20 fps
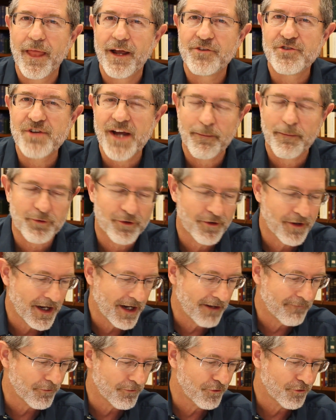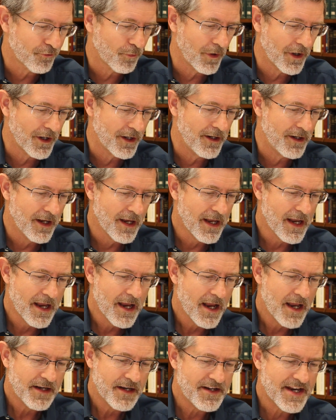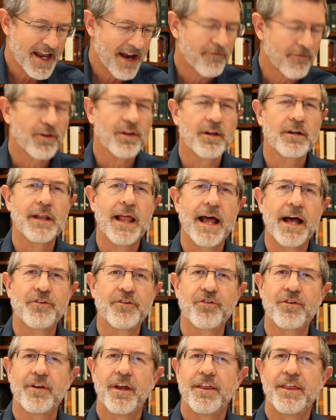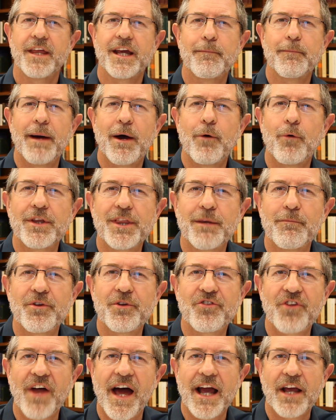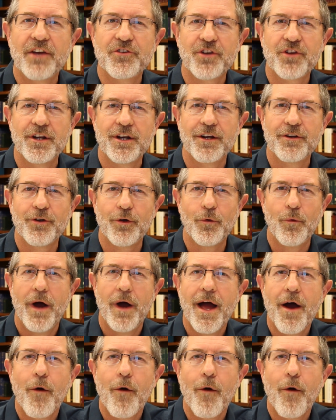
chapter nine, verse one. Nevertheless, think about what the Messiah is going to do.